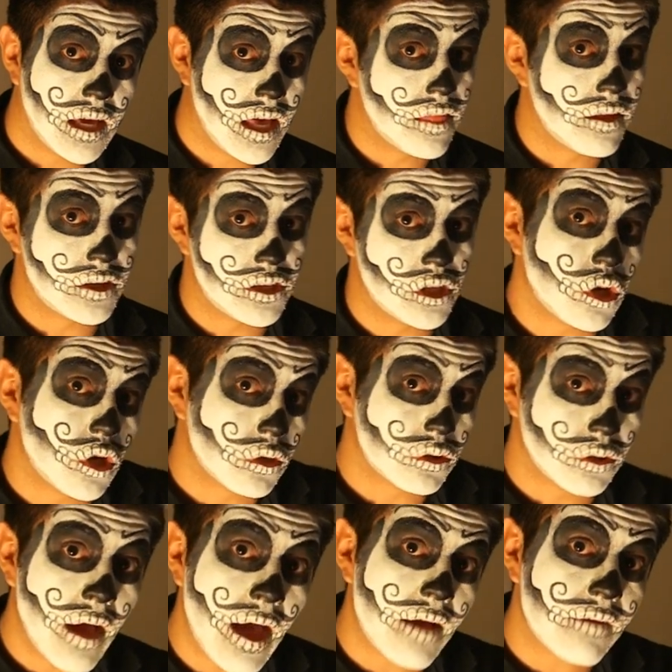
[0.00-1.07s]
Either you go
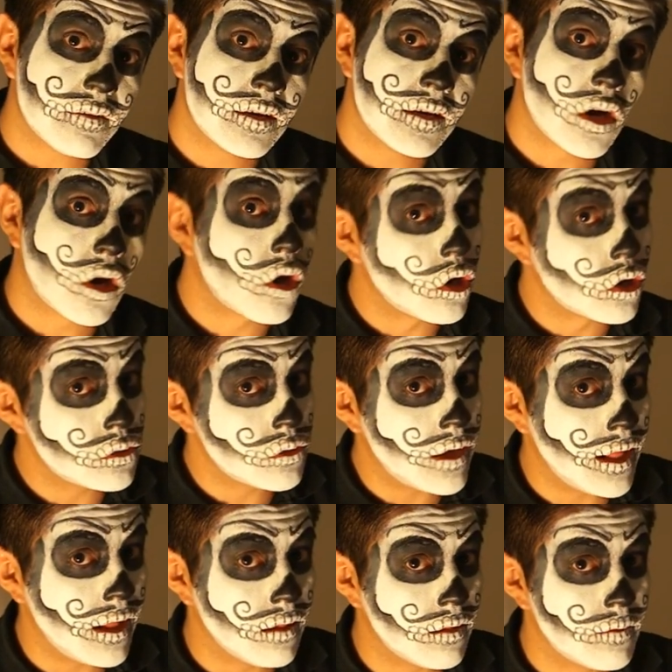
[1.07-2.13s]
to heaven or to
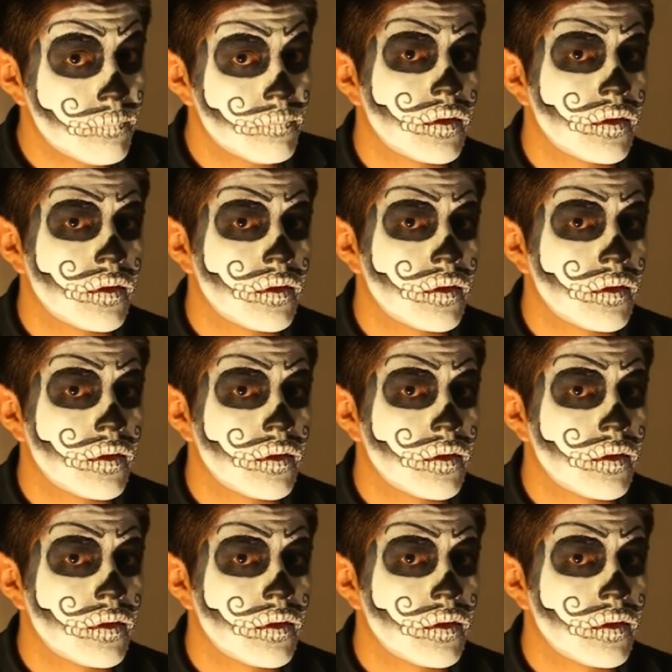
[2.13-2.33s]
hell.